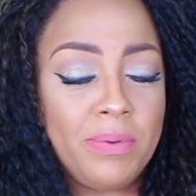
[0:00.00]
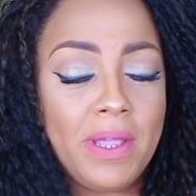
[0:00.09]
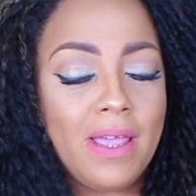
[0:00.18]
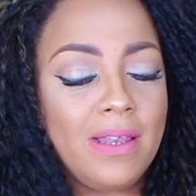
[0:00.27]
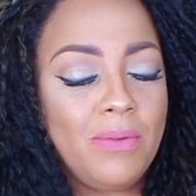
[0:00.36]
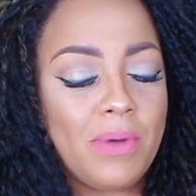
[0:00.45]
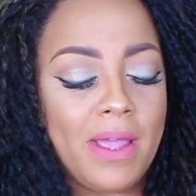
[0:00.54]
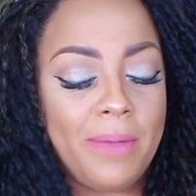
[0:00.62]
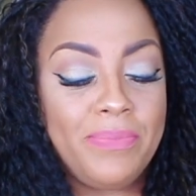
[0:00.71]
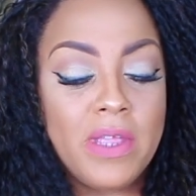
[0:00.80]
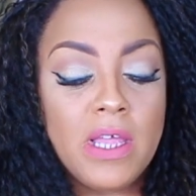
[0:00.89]
But
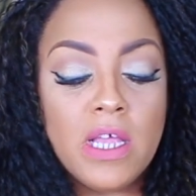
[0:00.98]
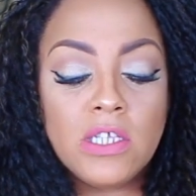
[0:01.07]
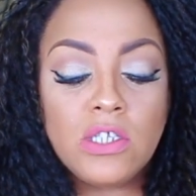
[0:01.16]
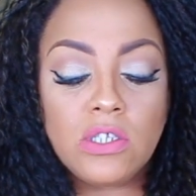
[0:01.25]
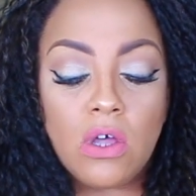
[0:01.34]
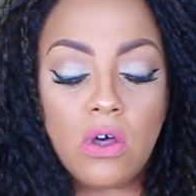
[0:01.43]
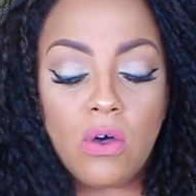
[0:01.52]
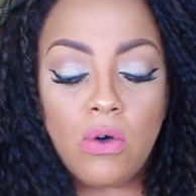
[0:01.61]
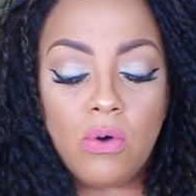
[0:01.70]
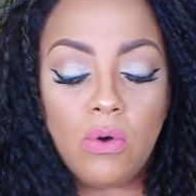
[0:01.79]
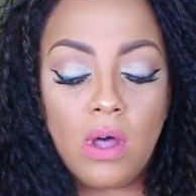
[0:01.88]
anyway,
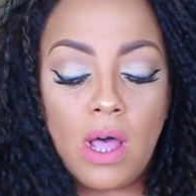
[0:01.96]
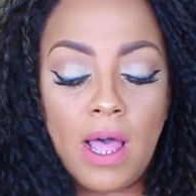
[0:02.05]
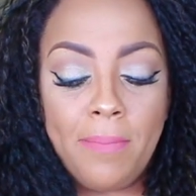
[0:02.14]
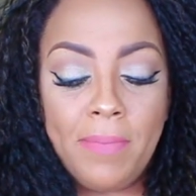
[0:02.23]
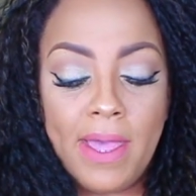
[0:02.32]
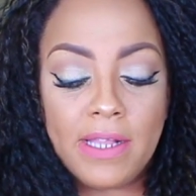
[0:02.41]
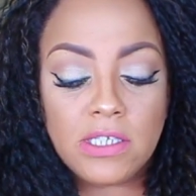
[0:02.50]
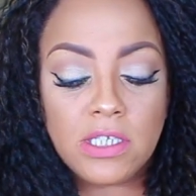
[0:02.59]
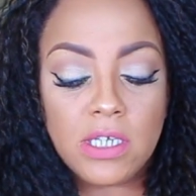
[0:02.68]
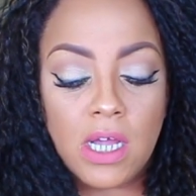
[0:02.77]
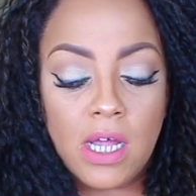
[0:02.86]
so I
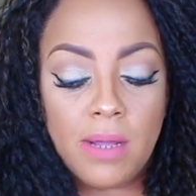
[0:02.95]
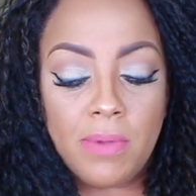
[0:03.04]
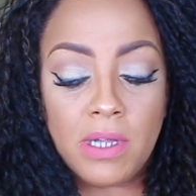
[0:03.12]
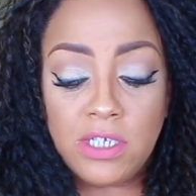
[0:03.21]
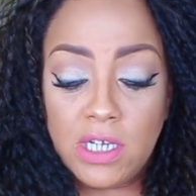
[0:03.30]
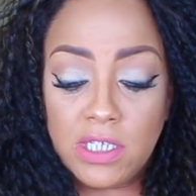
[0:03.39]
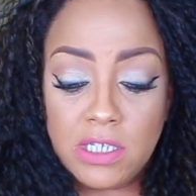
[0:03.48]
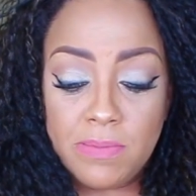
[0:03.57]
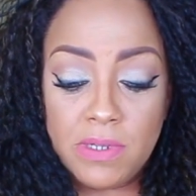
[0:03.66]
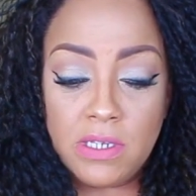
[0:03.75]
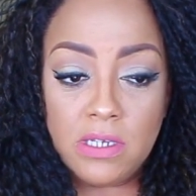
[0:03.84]
met um, a
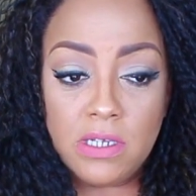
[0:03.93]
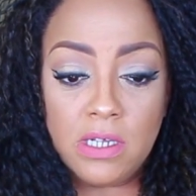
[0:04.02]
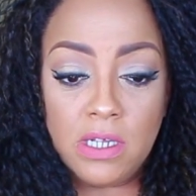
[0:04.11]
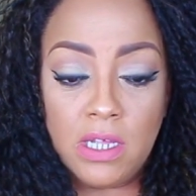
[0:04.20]
gentleman.